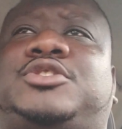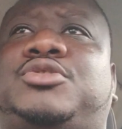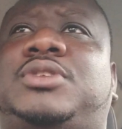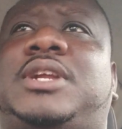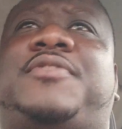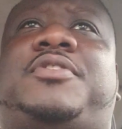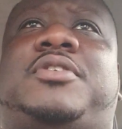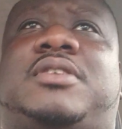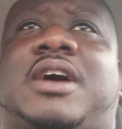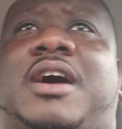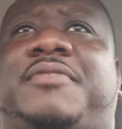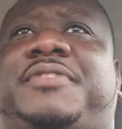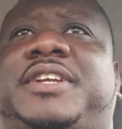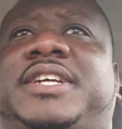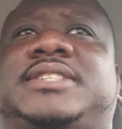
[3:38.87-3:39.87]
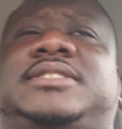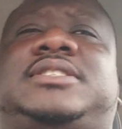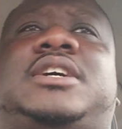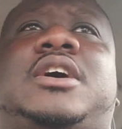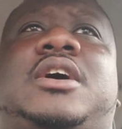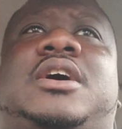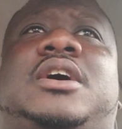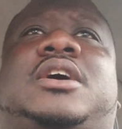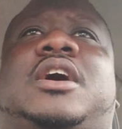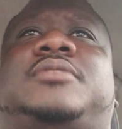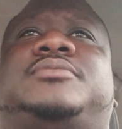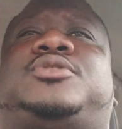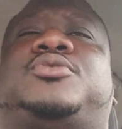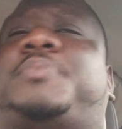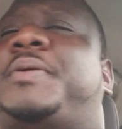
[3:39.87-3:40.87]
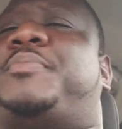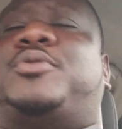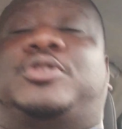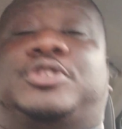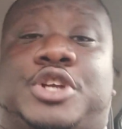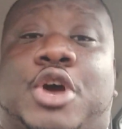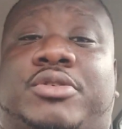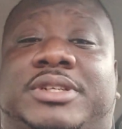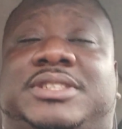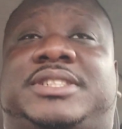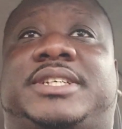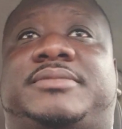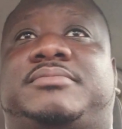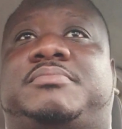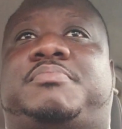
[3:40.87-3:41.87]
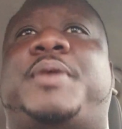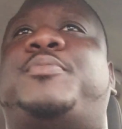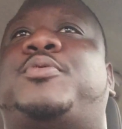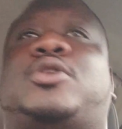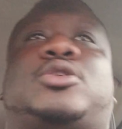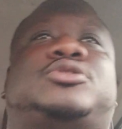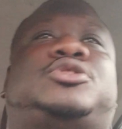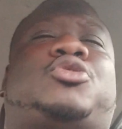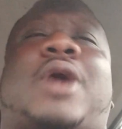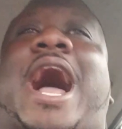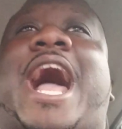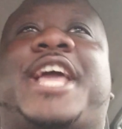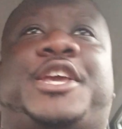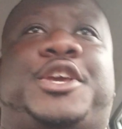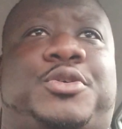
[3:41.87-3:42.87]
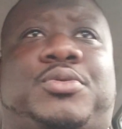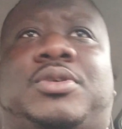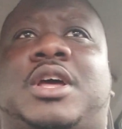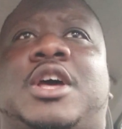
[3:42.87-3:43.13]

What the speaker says: true level of confidence comes through. People will notice it. People don't try you.